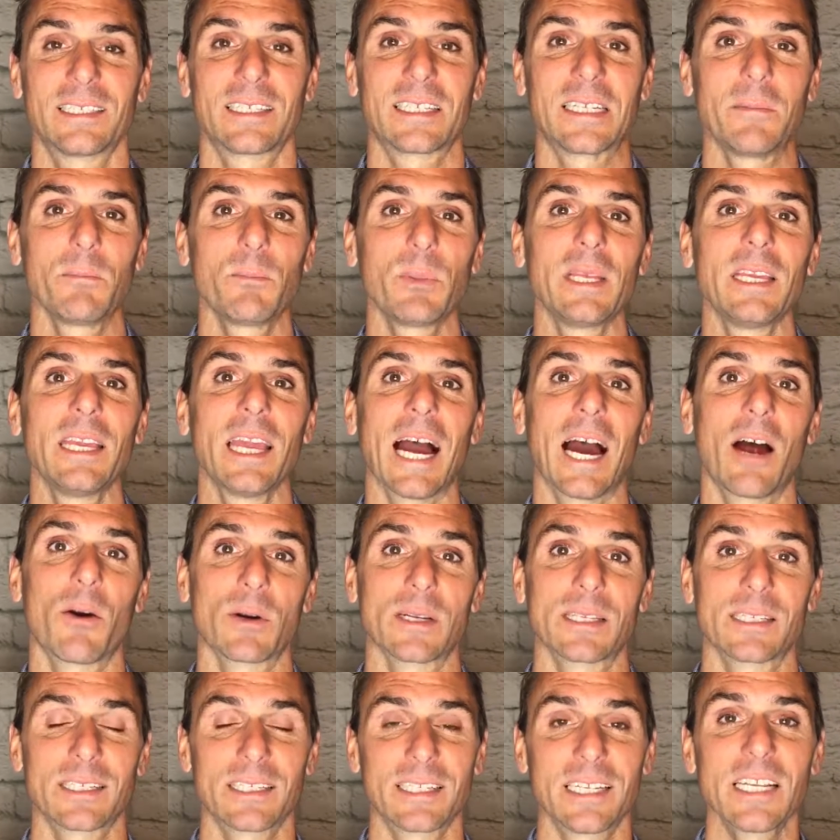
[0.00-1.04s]
simply
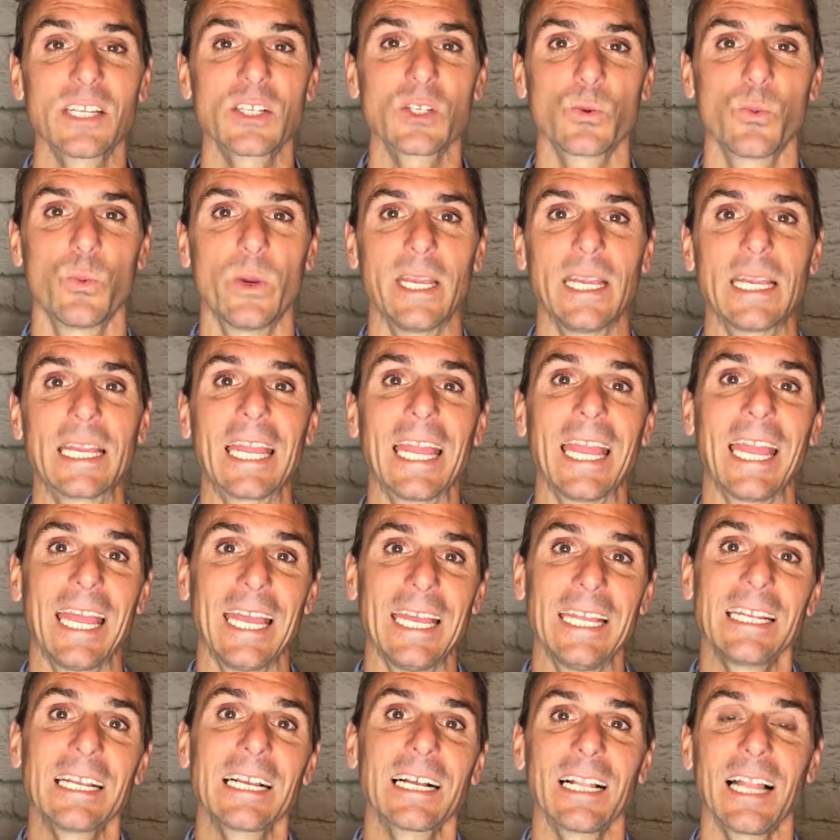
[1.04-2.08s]
our 6-week
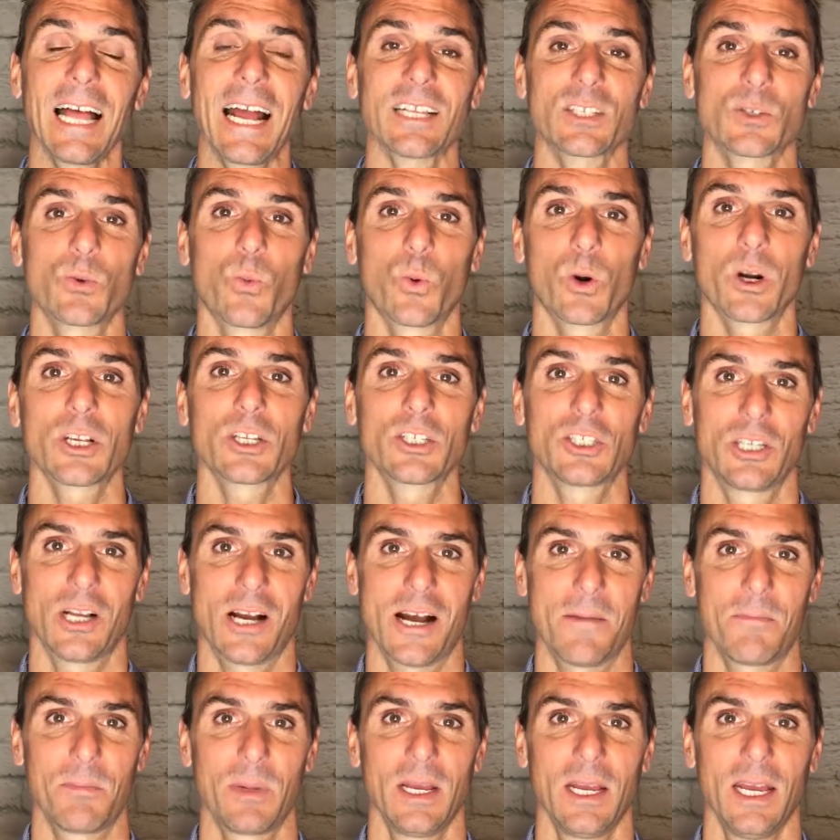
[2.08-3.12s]
in-class
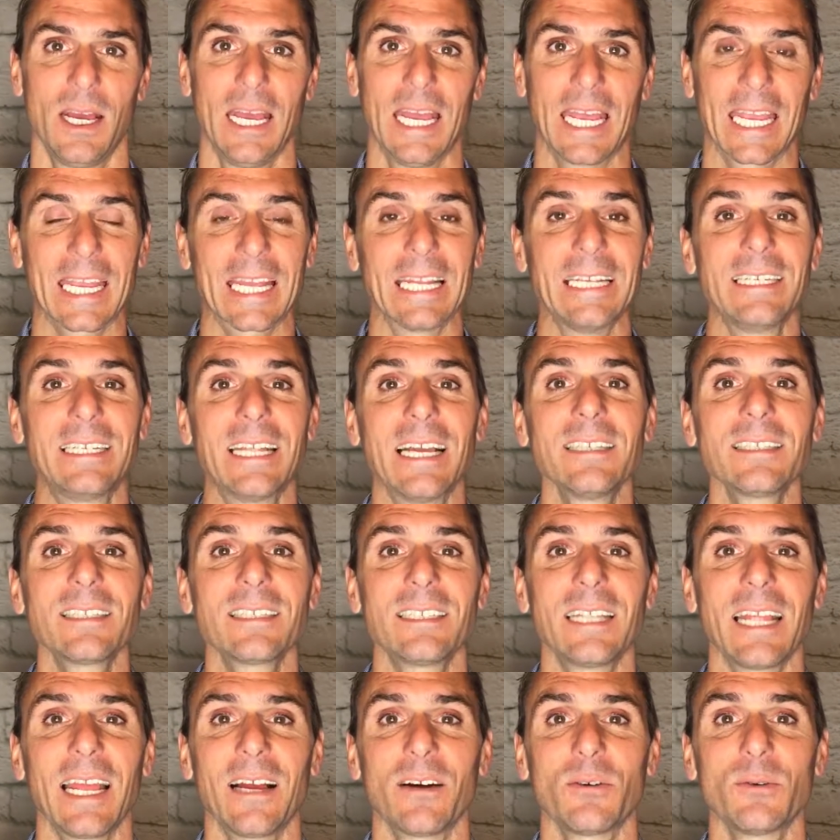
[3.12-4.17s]
workshop
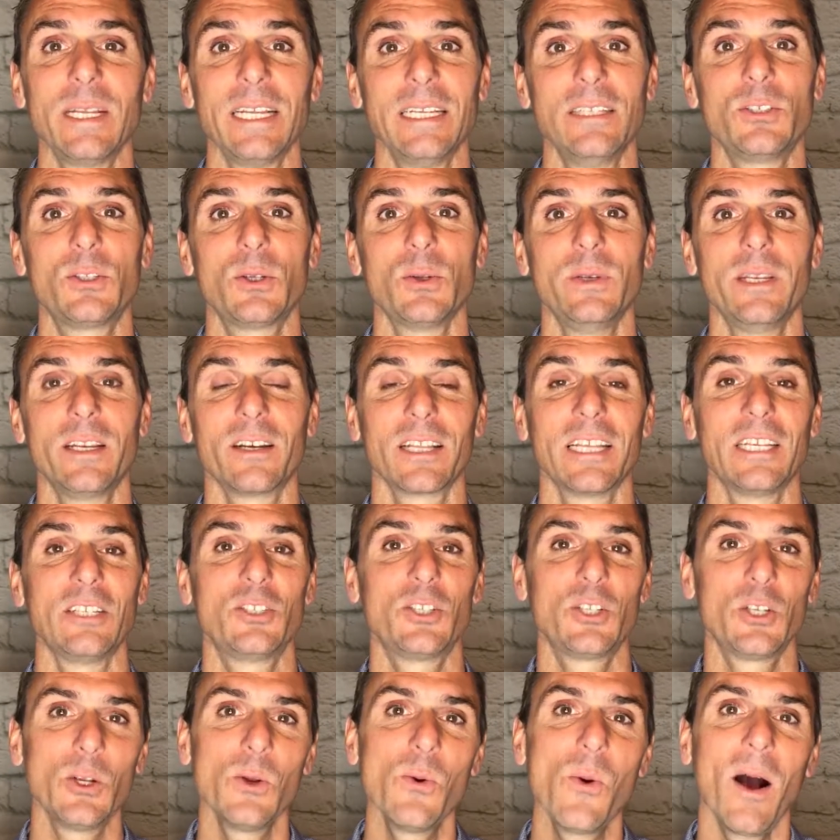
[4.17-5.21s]
condensed down into nearly
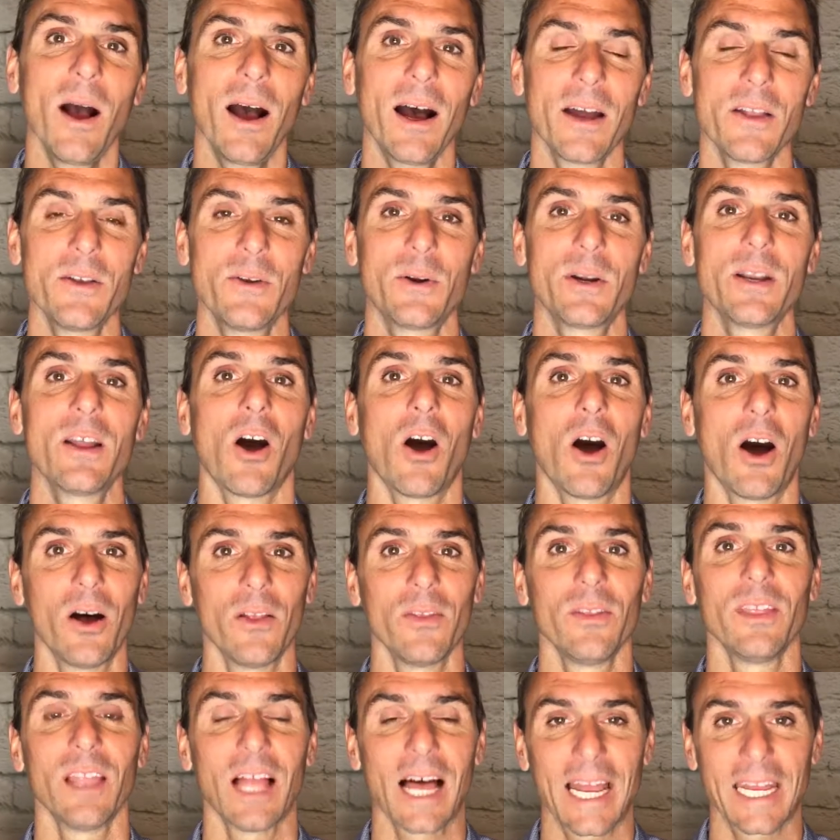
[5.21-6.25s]
200
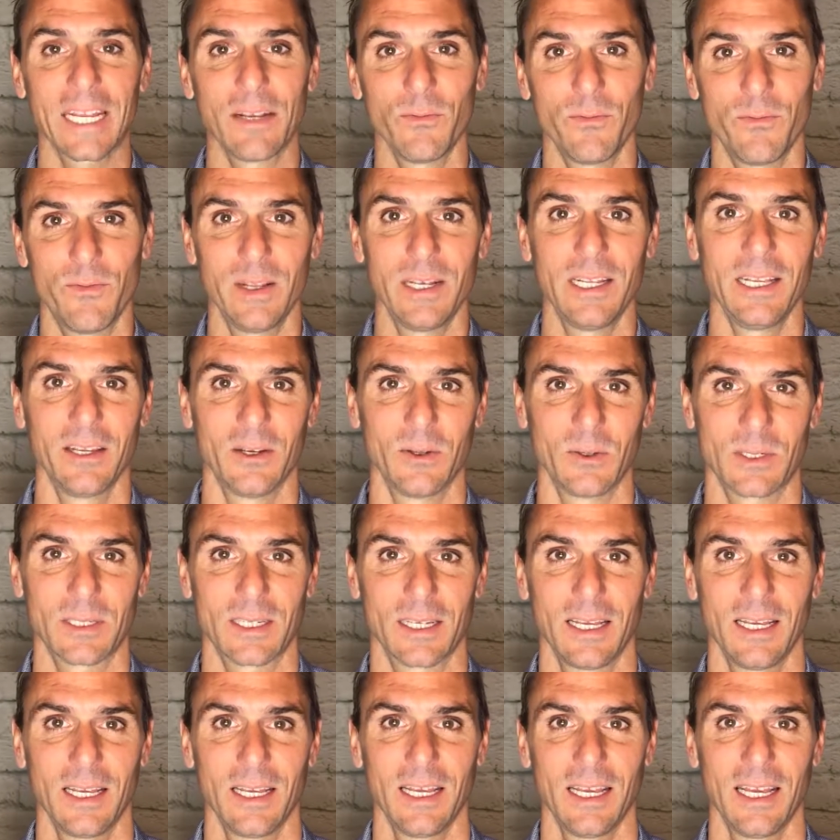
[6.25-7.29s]
online
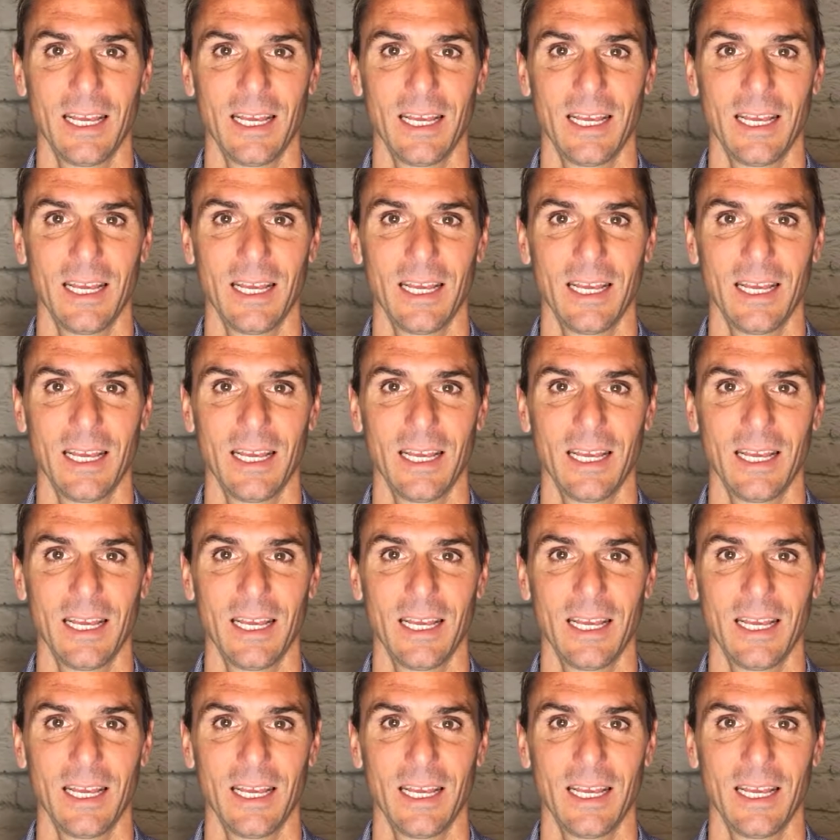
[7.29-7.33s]
videos.